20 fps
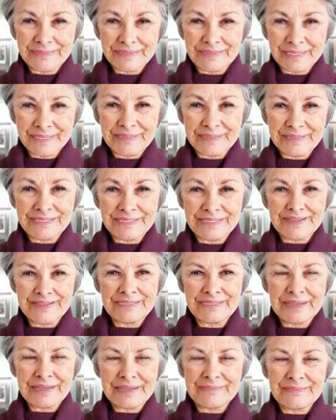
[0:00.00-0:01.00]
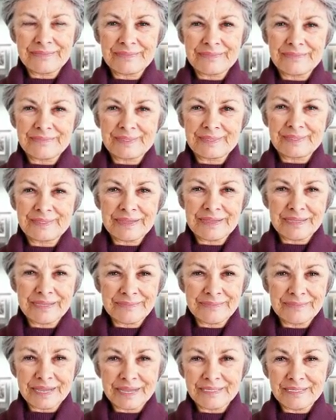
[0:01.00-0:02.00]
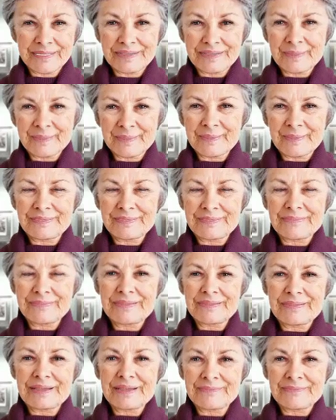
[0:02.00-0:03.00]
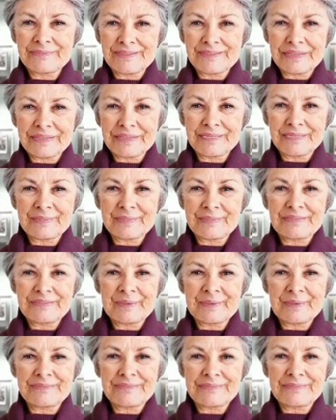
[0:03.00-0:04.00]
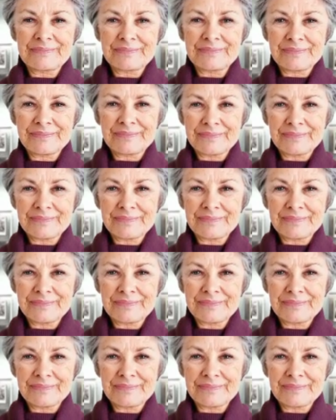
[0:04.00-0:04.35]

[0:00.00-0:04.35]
The nervous system, brain and spinal cord, has begun to form.